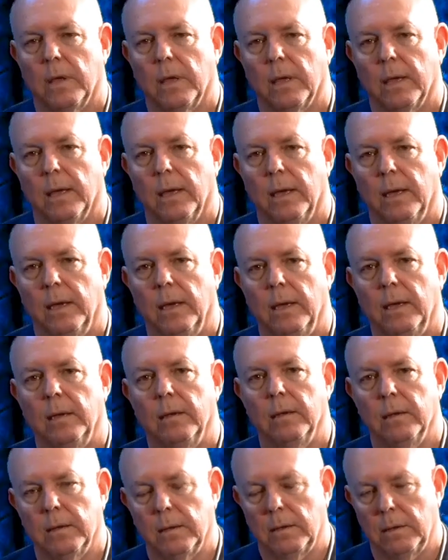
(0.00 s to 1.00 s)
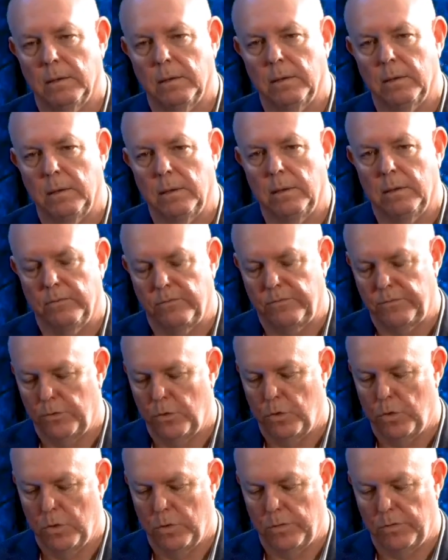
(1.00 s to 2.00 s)

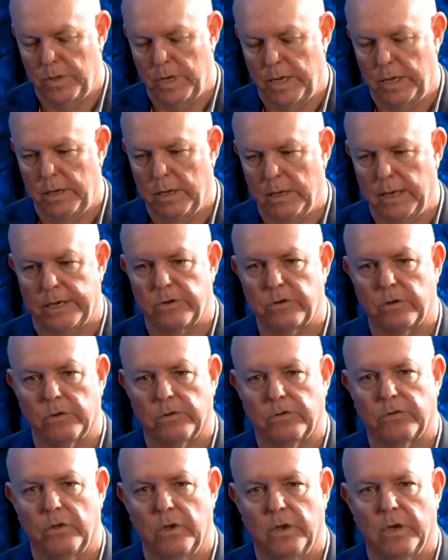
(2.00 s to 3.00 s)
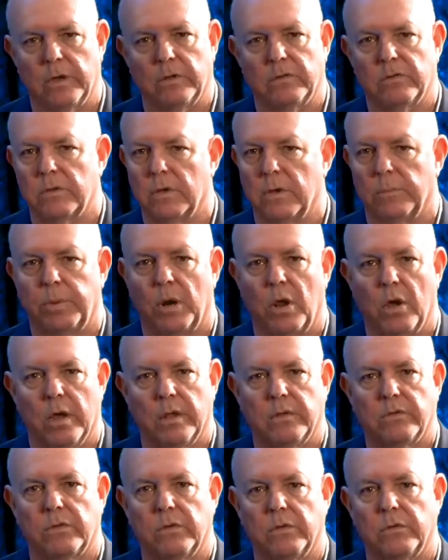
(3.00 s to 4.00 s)
for the electrical circuits,
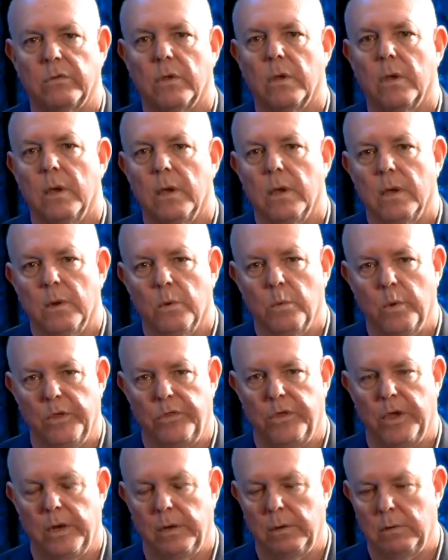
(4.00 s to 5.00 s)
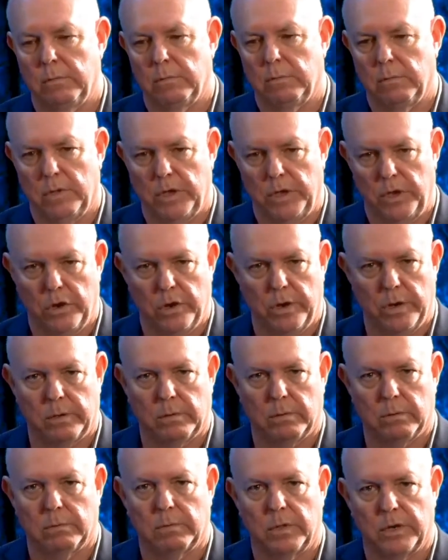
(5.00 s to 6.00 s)
appliances within the unit
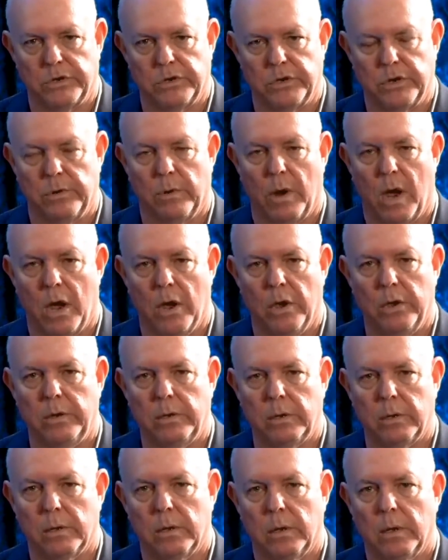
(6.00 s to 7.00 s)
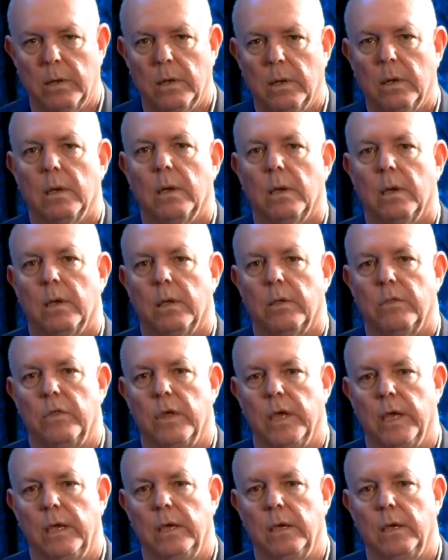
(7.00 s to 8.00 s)
that you own.
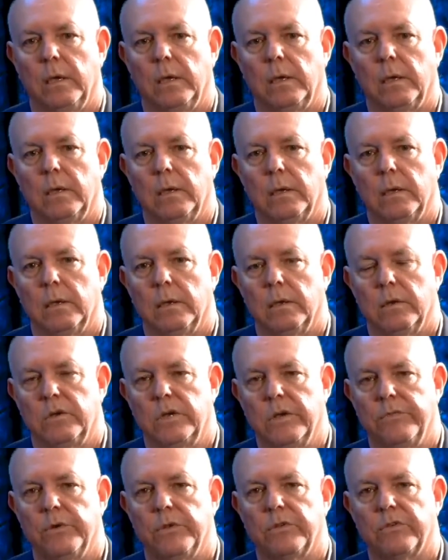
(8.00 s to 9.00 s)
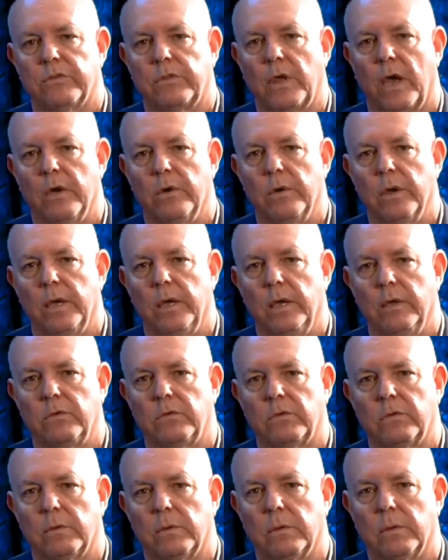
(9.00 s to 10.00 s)
The difference, though,
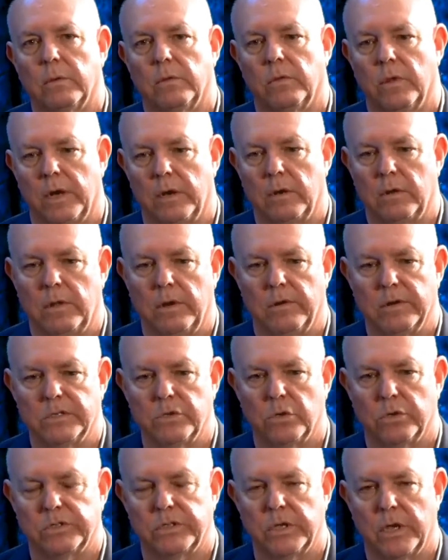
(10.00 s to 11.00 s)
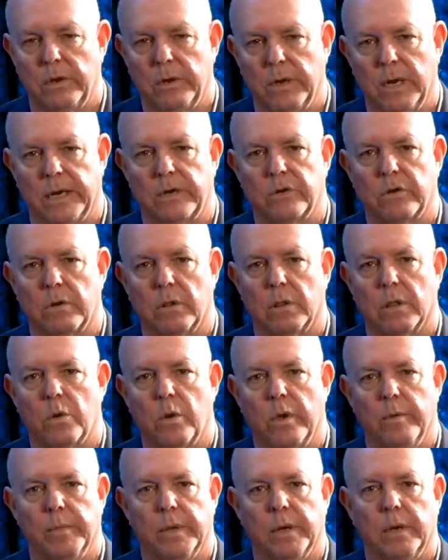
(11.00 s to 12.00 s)
is that there is also electrical
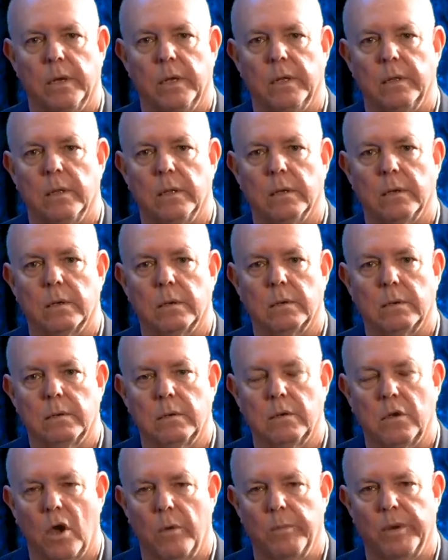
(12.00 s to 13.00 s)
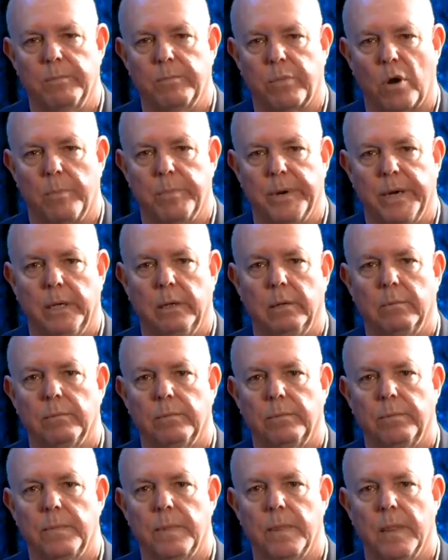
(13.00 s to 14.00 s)
equipment in the common property
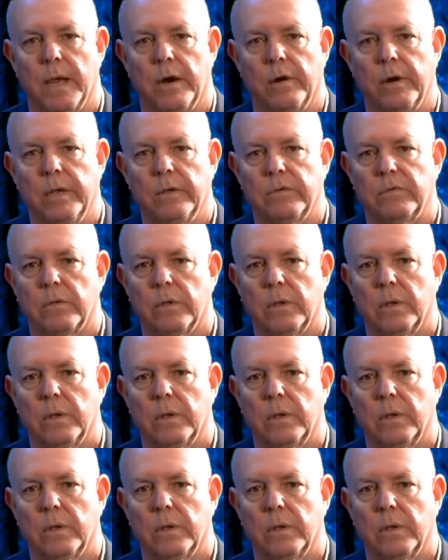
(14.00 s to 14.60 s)
areas.